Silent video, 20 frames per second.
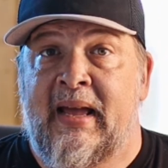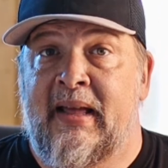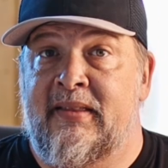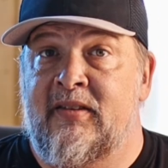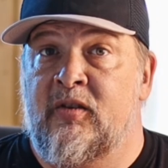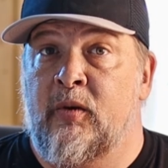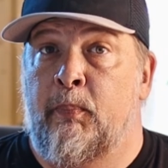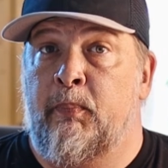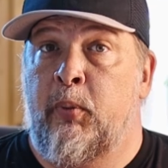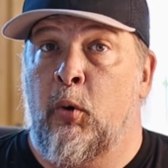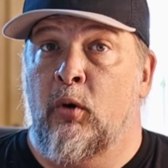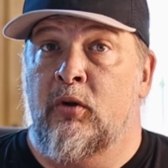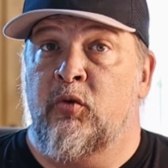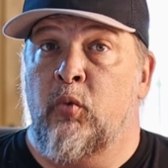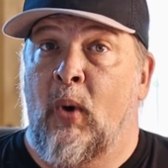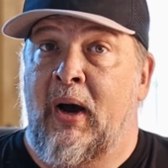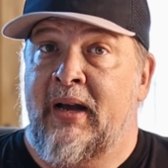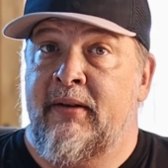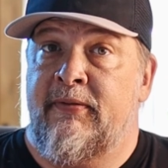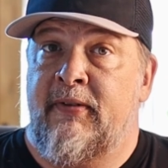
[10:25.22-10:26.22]
It supports
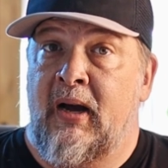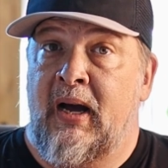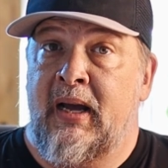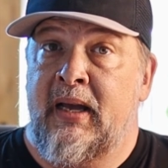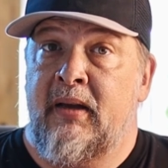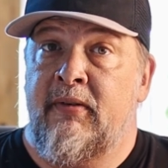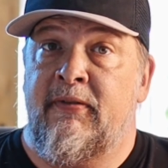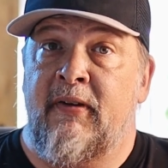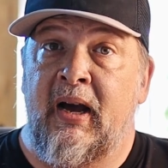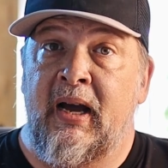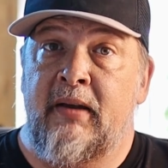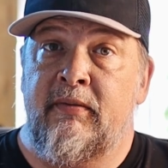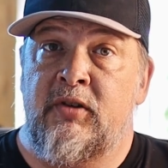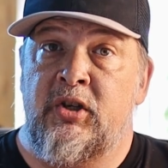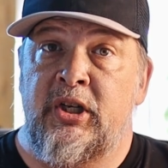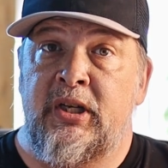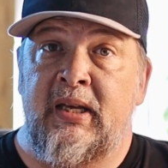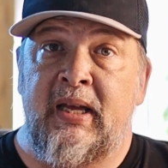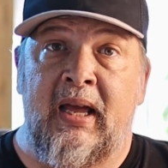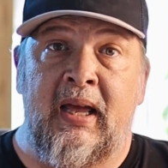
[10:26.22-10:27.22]
Wi-Fi, five
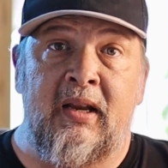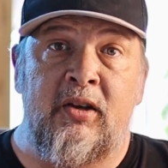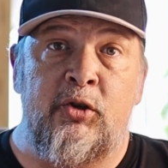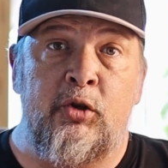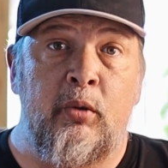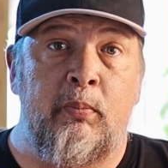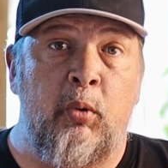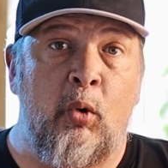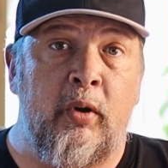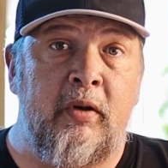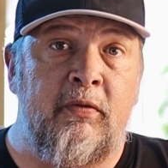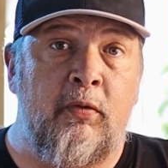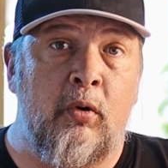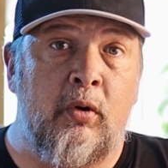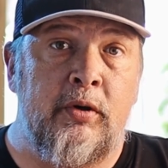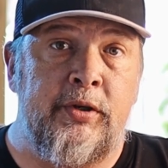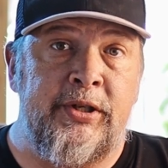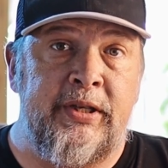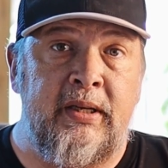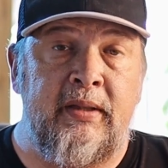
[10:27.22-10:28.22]
G, and two point
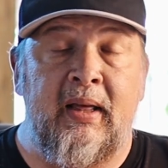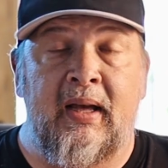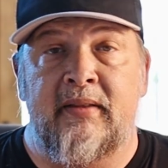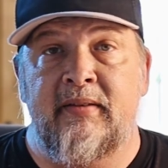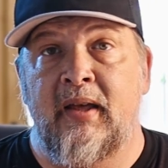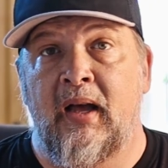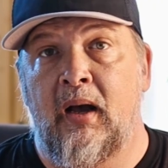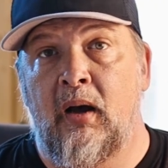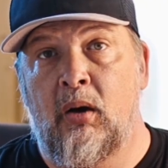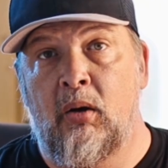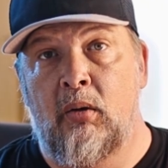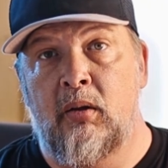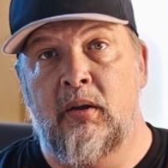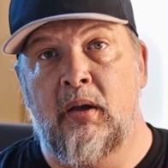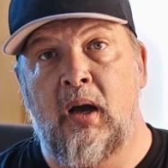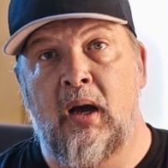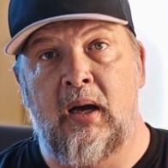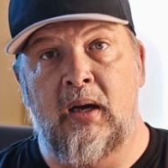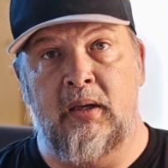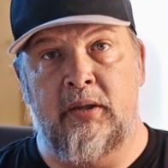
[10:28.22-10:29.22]
four G. That's how
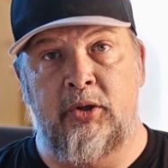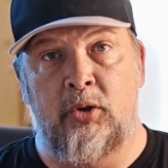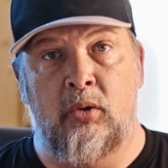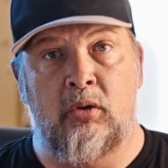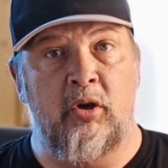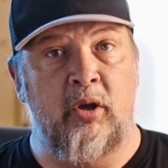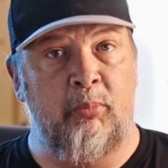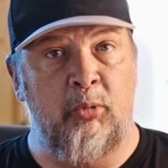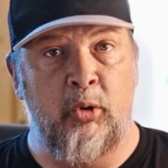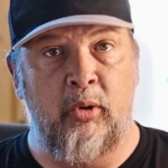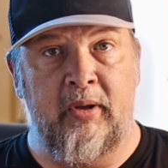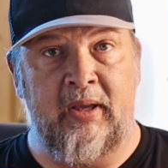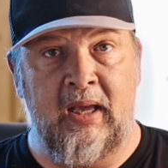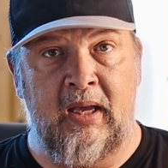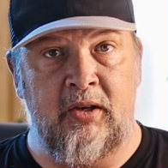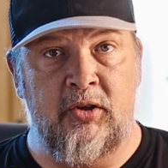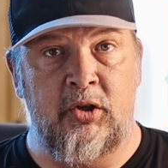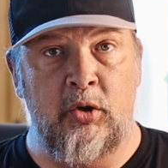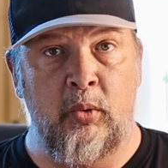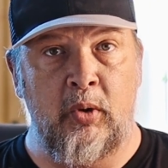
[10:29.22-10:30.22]
uh, you'll
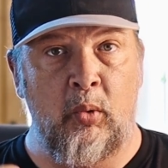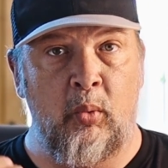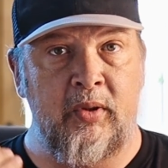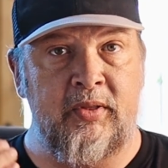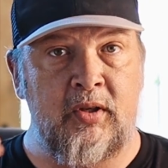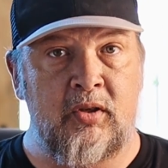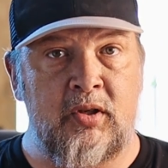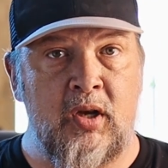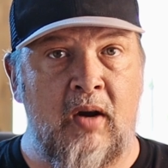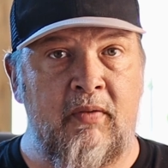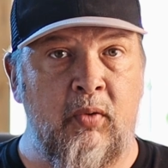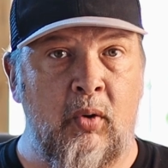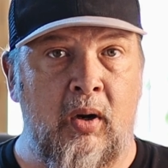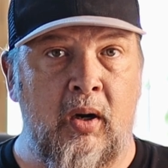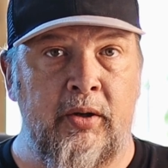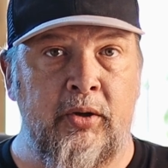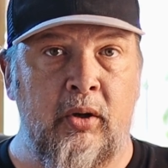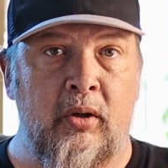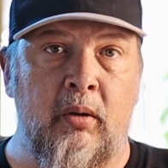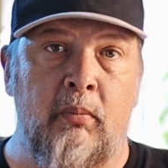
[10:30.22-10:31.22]
communicate to it with the software
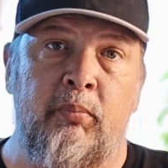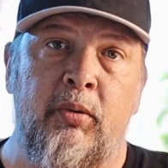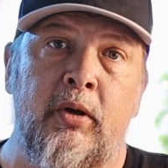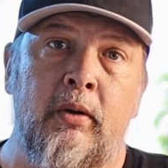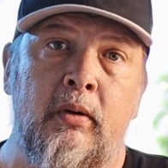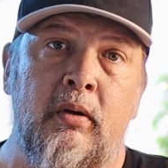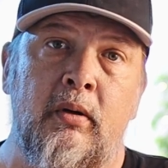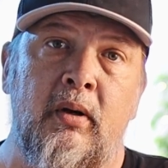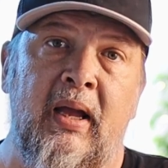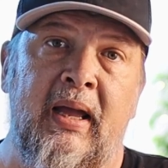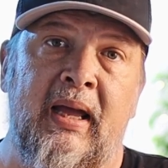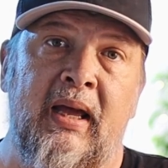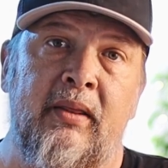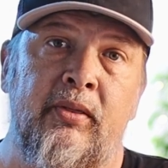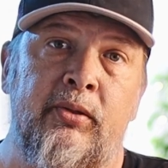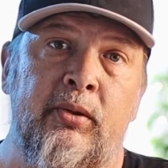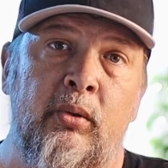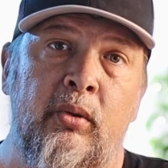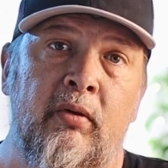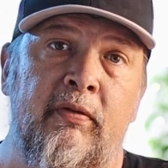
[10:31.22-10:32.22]
on your computer
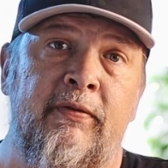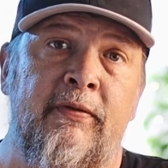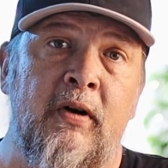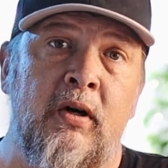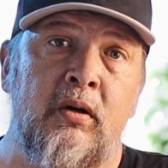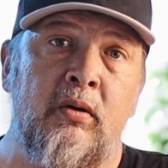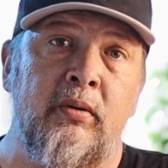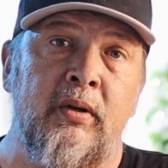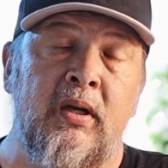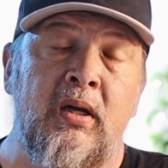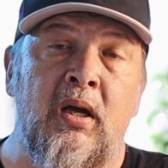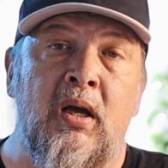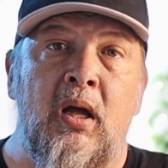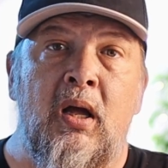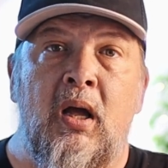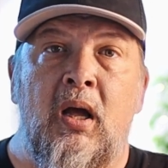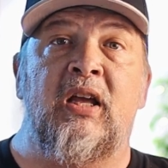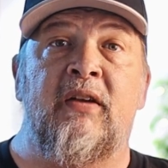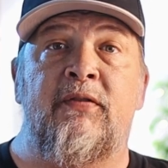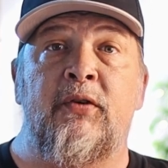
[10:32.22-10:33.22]
and through the phone.
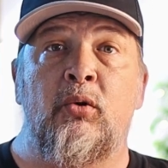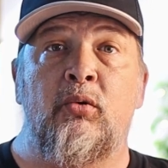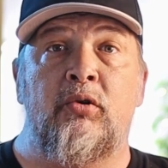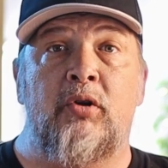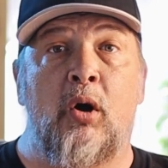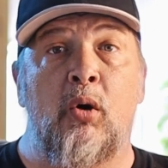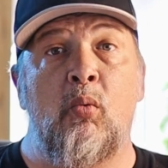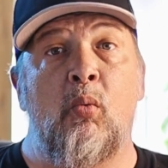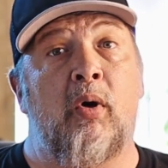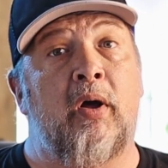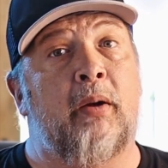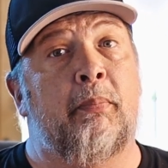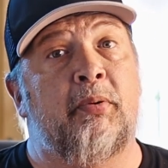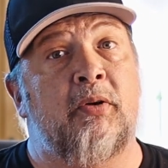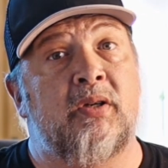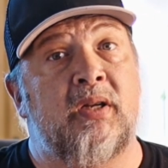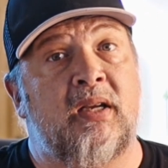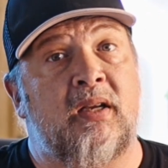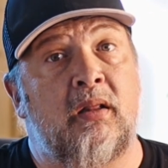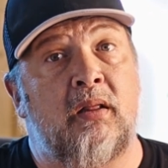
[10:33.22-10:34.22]
If you don't want to
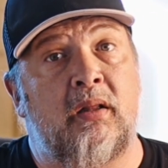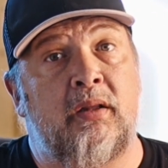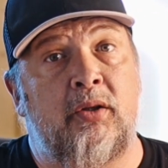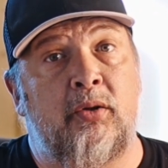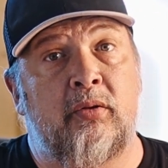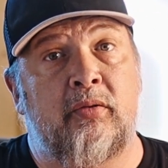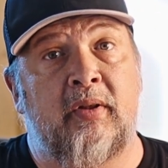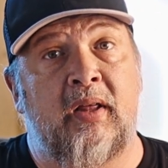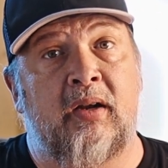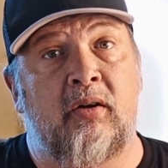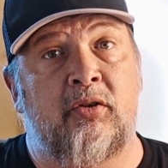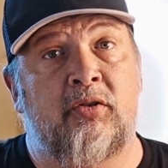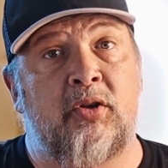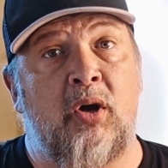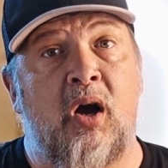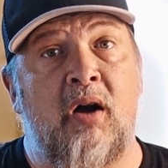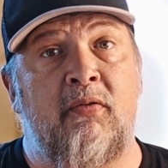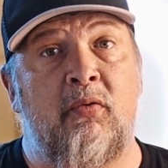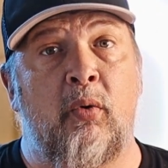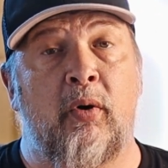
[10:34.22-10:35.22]
particularly use their
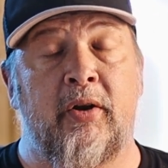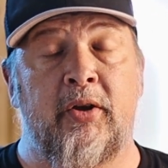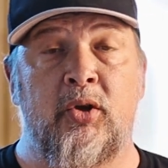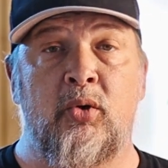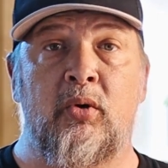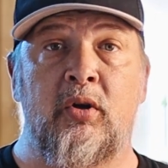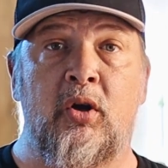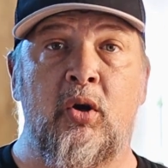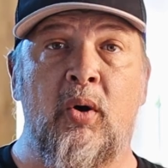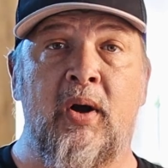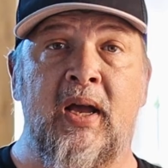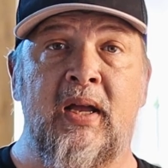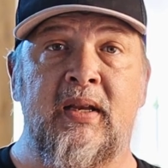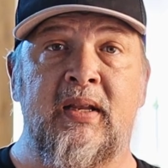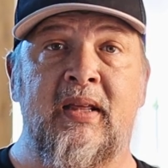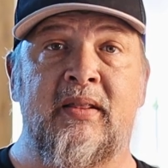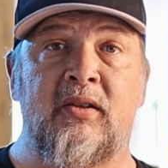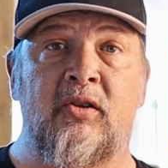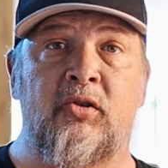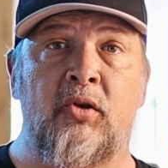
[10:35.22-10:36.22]
software, you can go ahead
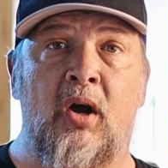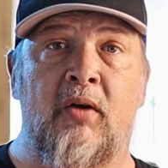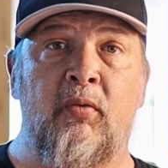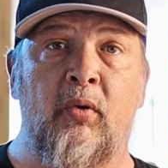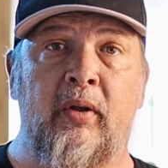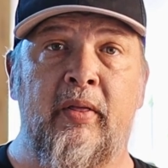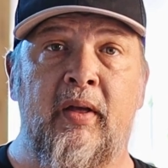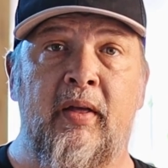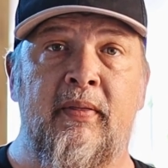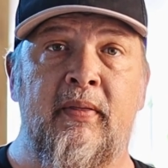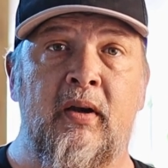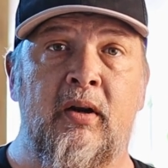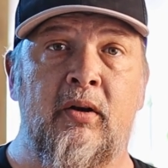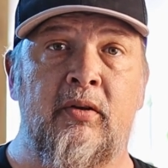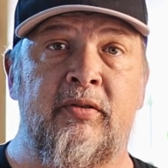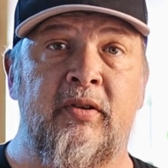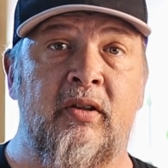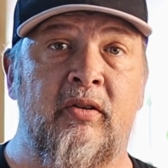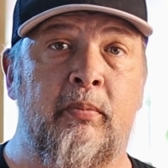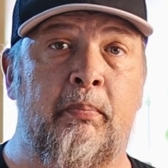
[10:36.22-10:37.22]
and get the software that
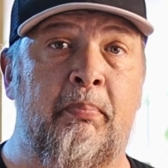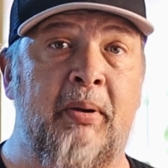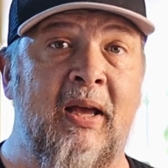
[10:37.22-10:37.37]
theirs is